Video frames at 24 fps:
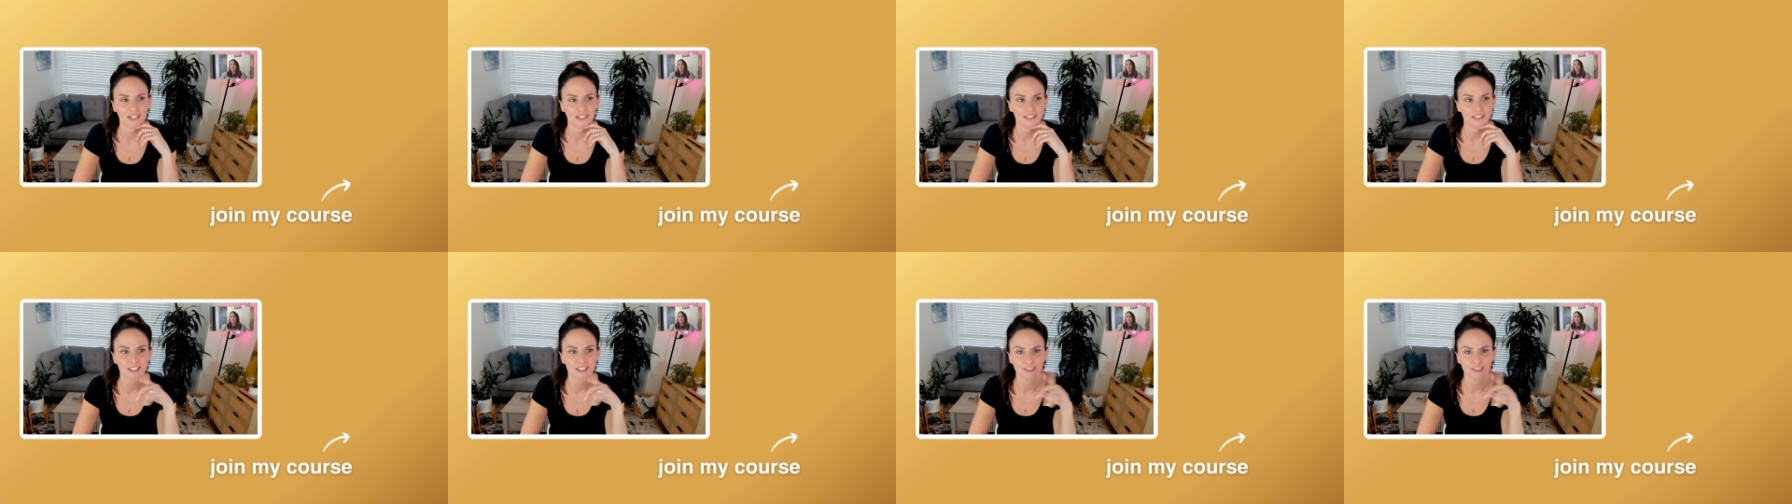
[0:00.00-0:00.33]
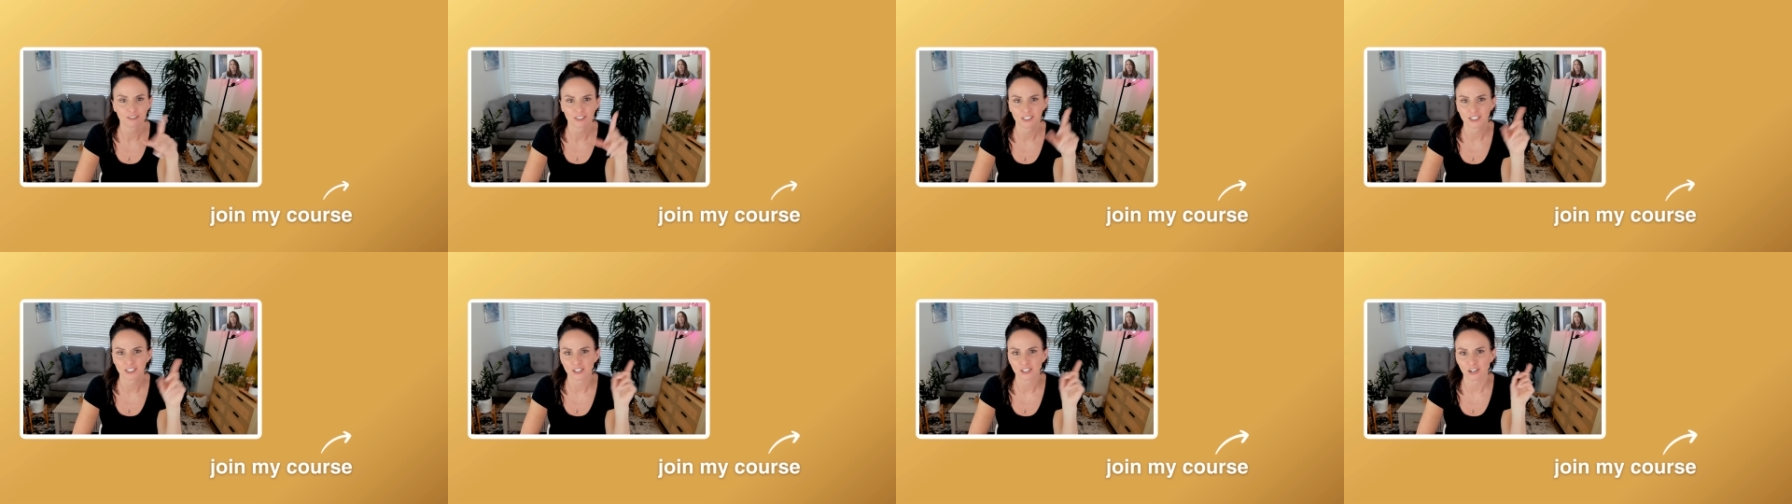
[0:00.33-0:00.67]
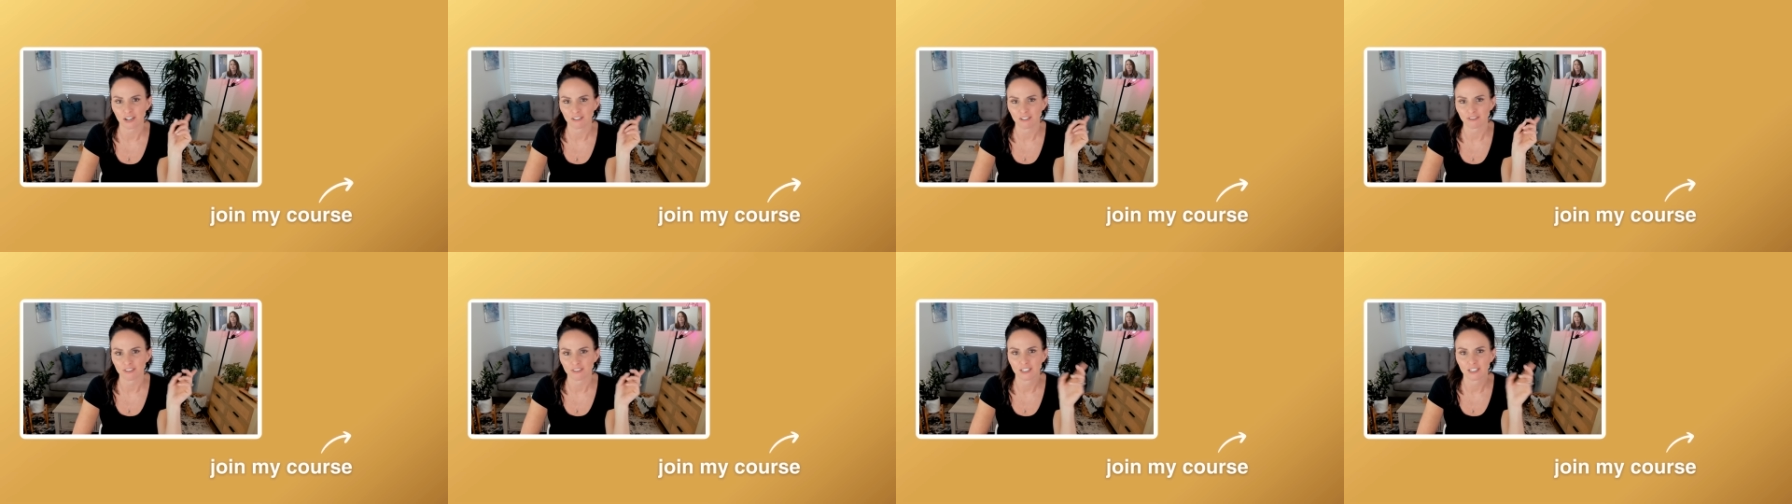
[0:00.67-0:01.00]
a different
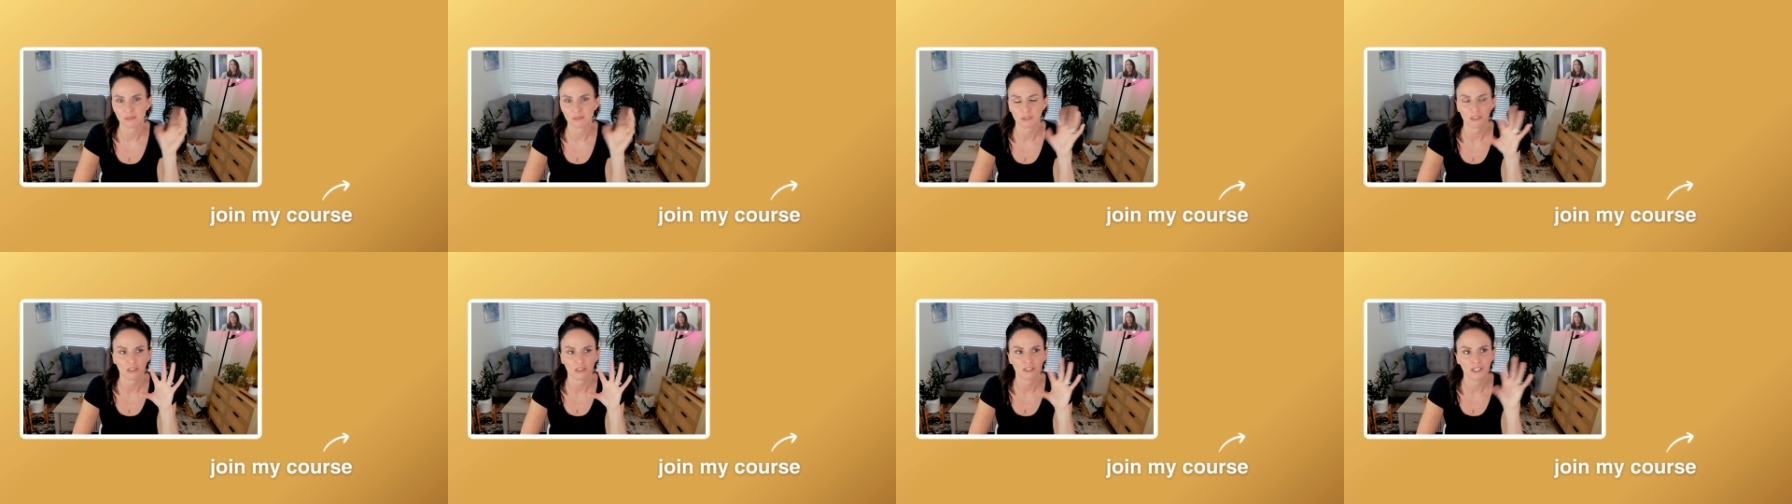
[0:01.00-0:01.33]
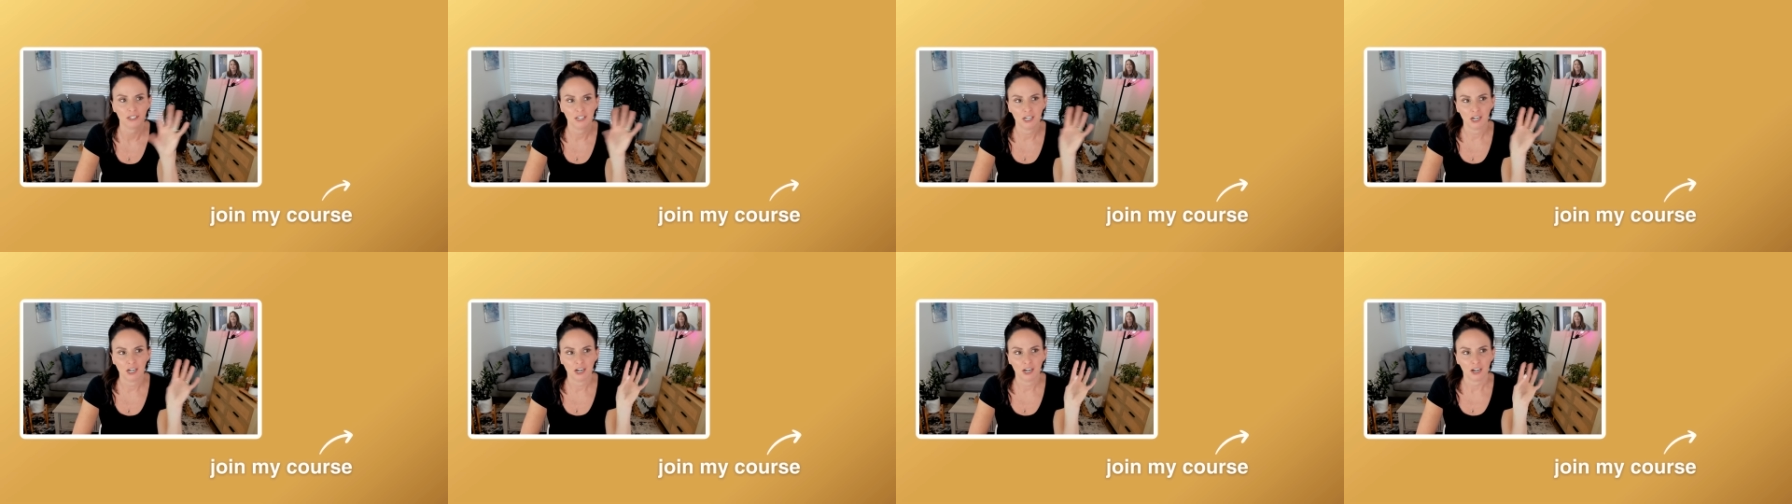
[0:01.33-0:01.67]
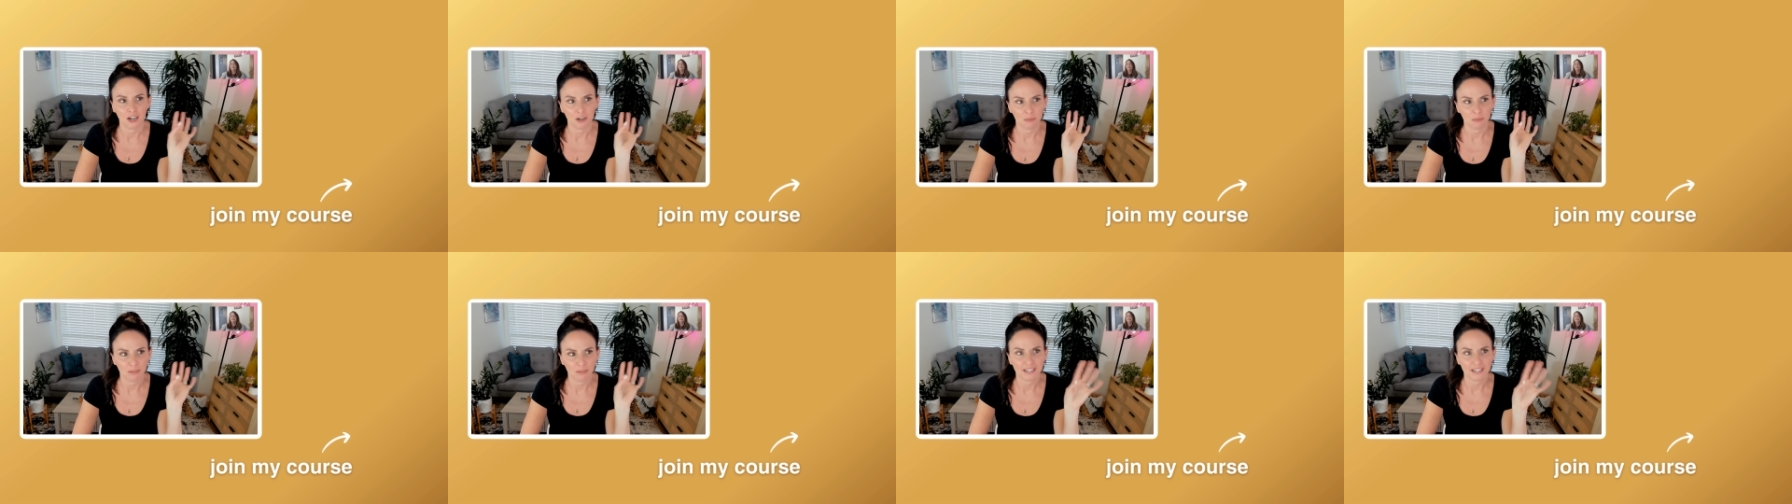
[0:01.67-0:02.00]
off-label
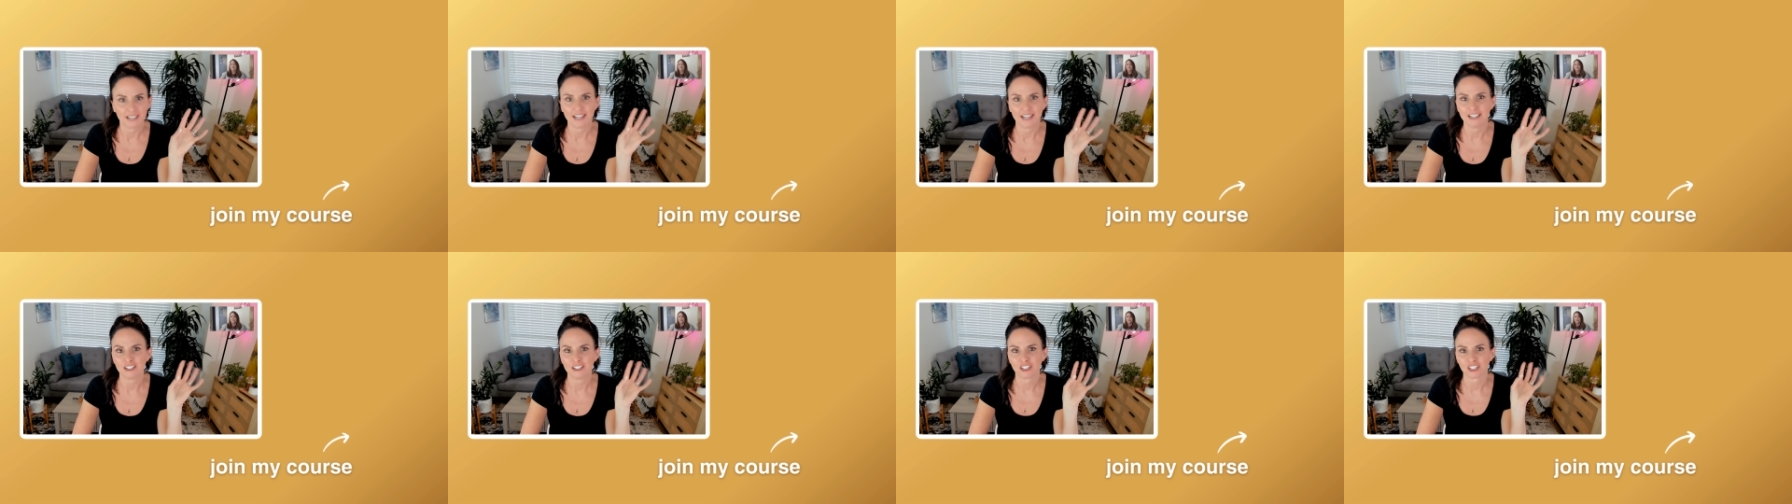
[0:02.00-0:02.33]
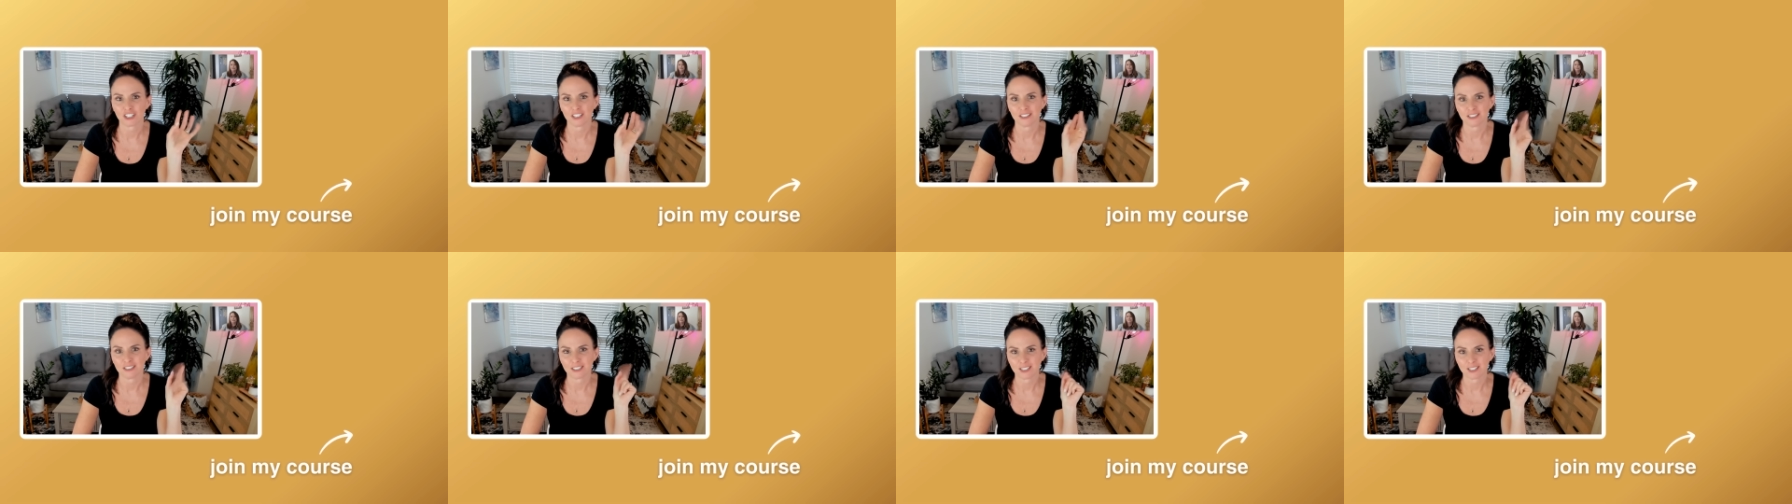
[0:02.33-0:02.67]
medication.